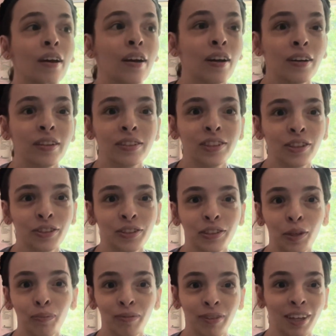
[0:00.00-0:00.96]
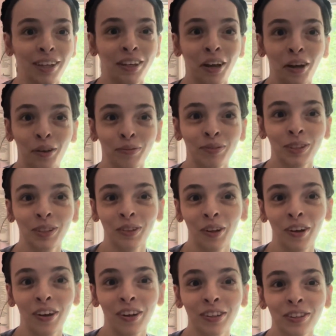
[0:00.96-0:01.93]
until something comes
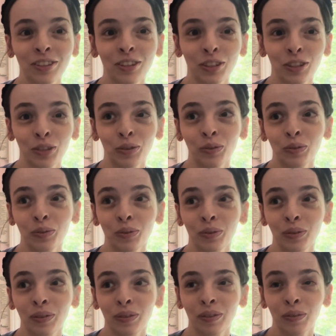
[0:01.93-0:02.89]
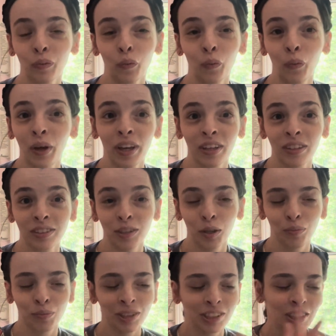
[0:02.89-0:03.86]
along to wake us
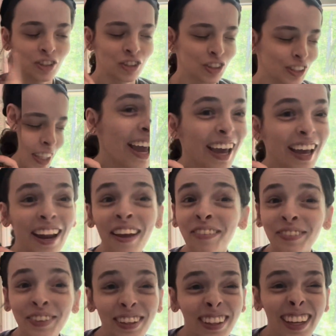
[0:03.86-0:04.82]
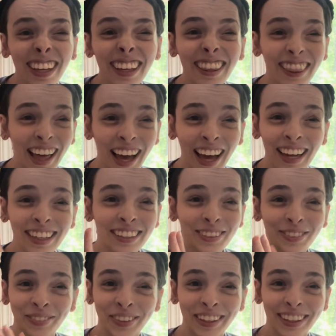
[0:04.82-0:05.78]
up, essentially. And I feel like that
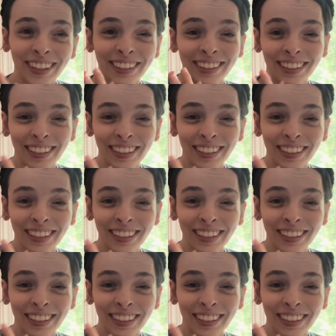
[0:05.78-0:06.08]
is what this